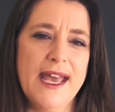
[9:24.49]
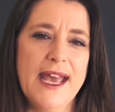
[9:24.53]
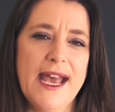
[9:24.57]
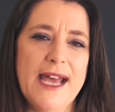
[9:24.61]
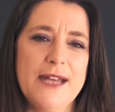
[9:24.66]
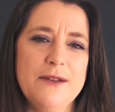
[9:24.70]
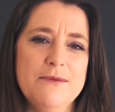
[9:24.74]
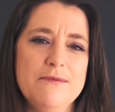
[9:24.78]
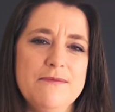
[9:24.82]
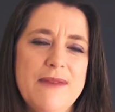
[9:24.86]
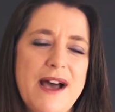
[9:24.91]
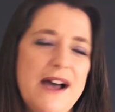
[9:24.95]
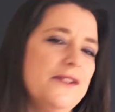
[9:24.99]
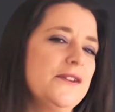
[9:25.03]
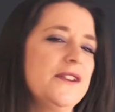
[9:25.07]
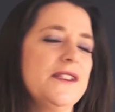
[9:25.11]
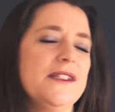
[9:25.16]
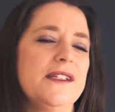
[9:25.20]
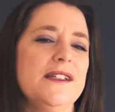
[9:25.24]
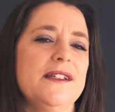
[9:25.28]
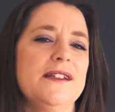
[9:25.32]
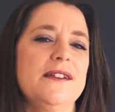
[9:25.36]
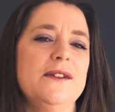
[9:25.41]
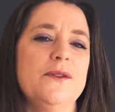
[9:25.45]
And
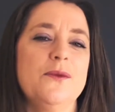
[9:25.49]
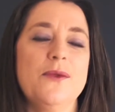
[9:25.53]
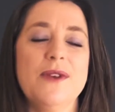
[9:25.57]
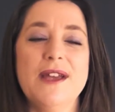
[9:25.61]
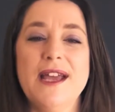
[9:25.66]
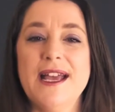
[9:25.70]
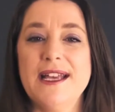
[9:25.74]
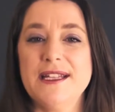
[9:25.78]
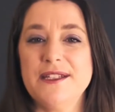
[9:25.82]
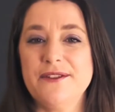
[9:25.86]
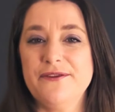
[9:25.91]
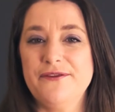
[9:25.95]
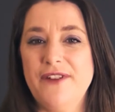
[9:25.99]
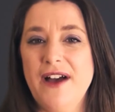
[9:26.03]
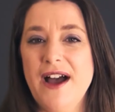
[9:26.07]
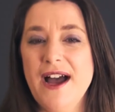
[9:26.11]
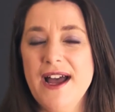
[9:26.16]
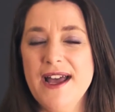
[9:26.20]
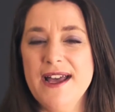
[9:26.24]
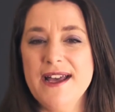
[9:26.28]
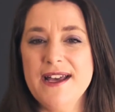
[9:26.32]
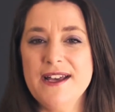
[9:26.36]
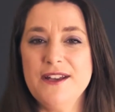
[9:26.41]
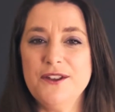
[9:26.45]
Mountain, whereas
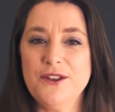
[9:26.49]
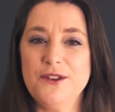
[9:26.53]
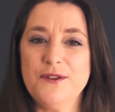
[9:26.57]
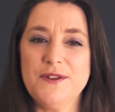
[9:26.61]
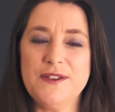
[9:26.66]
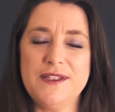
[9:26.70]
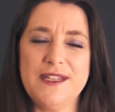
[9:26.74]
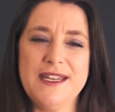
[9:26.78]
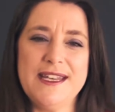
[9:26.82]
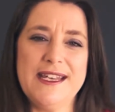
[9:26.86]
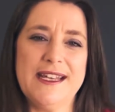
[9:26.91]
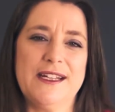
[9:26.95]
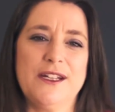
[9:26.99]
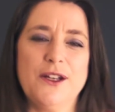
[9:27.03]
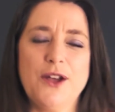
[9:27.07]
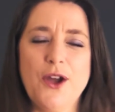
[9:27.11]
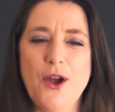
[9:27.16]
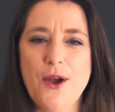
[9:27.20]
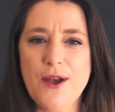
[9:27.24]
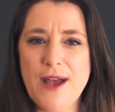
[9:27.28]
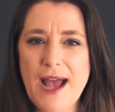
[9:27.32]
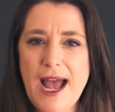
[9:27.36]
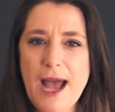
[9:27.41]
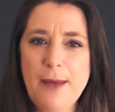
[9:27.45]
fire, you see, can
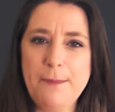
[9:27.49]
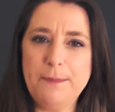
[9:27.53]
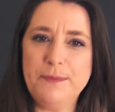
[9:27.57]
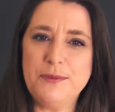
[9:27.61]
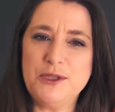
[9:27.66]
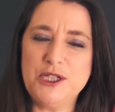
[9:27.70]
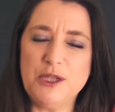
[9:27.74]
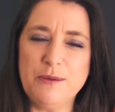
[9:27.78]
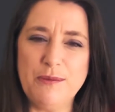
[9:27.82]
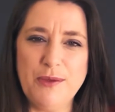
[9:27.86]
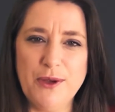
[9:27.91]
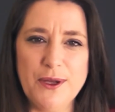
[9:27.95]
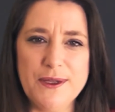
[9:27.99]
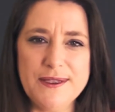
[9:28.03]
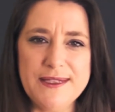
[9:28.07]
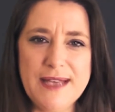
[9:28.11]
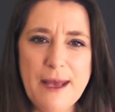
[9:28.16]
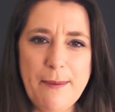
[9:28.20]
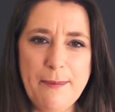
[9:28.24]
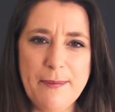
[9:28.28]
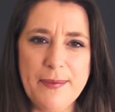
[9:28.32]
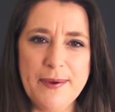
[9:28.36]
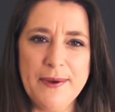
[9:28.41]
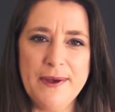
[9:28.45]
go up, she burns
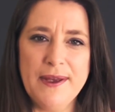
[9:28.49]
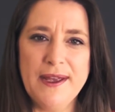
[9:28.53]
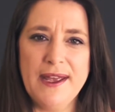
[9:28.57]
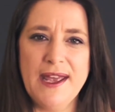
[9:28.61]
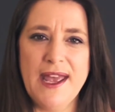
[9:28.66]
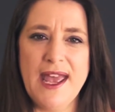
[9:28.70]
up,